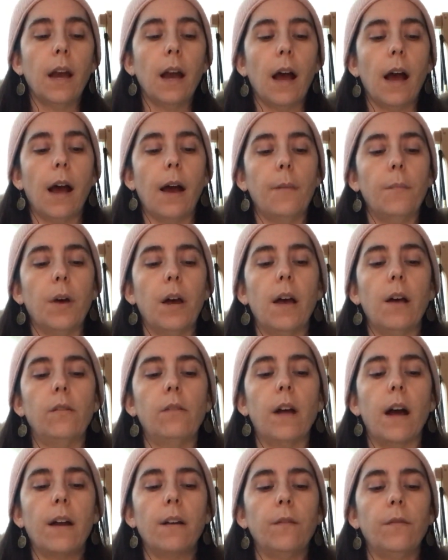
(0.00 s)
A
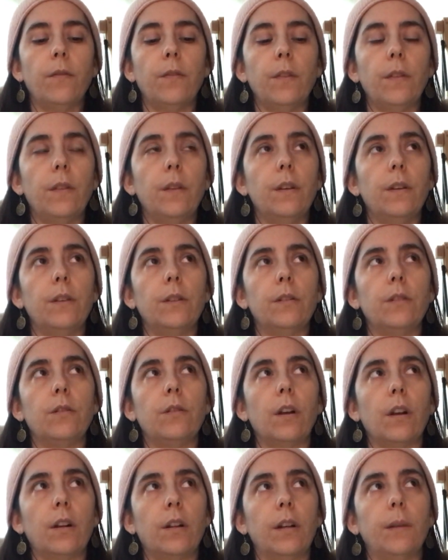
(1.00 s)
lot of
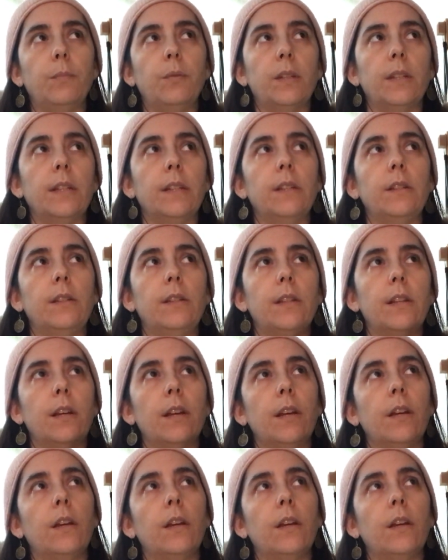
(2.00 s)
eclipses